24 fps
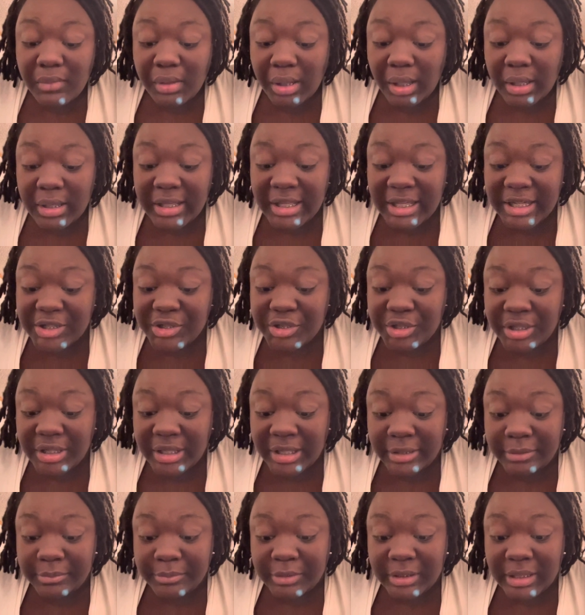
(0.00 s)

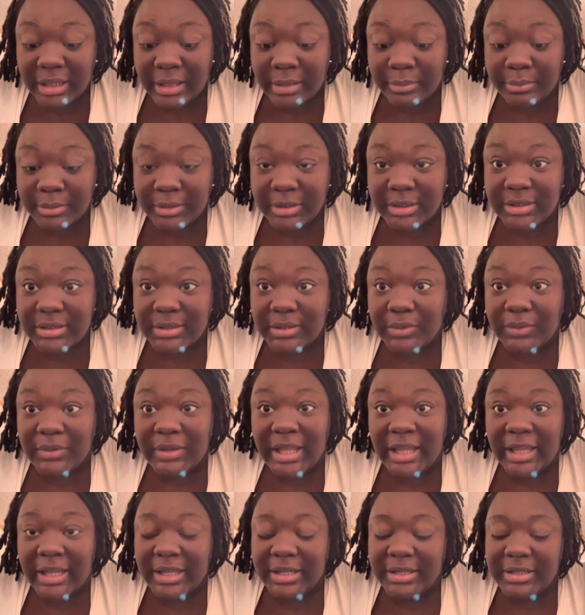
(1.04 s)
yesterday when I was on
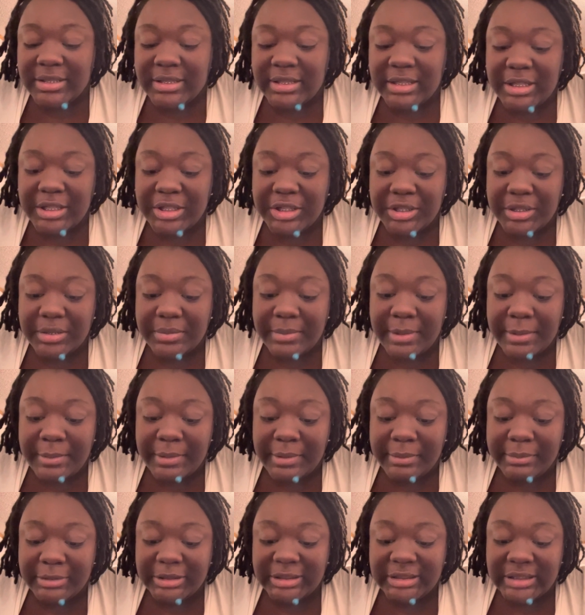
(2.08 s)
that anesthesia, my
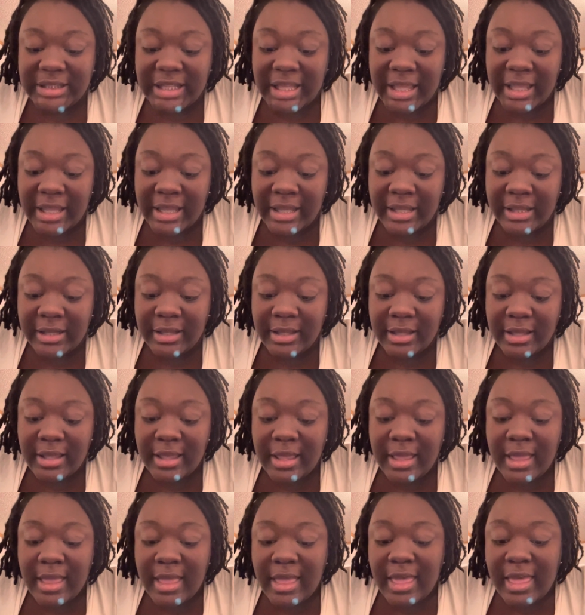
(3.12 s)
mama said
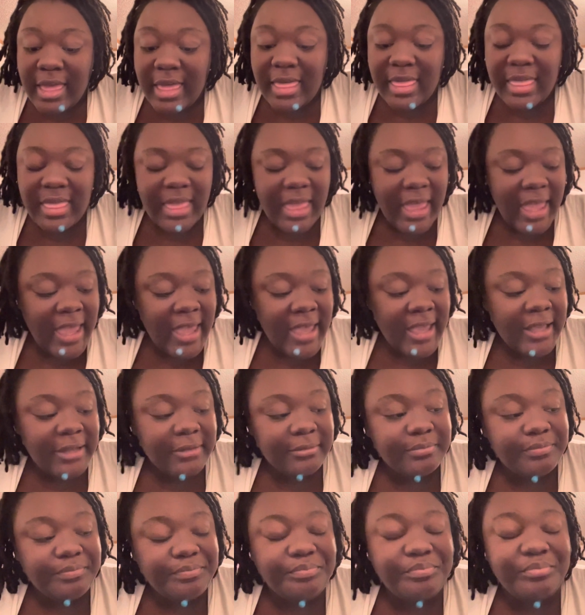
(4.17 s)
that
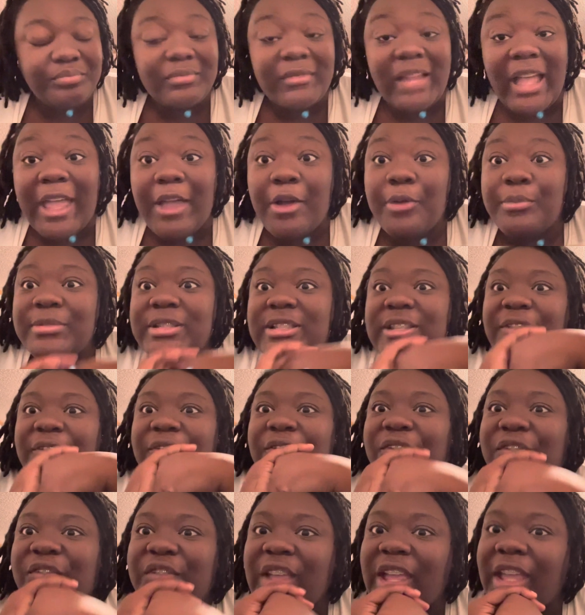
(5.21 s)
I almost
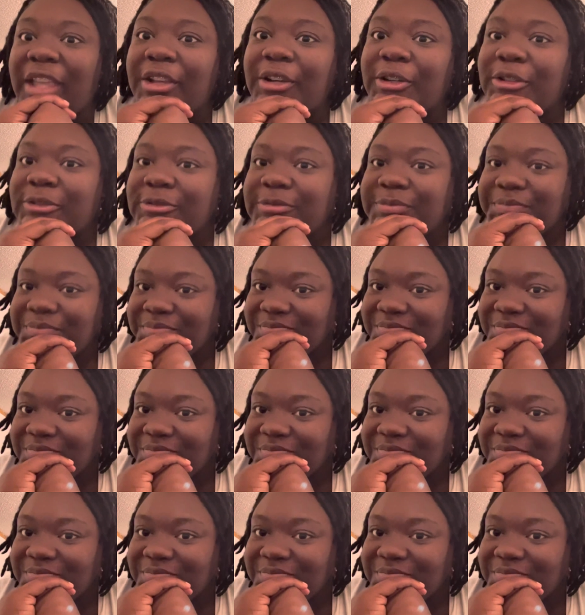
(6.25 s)
fell.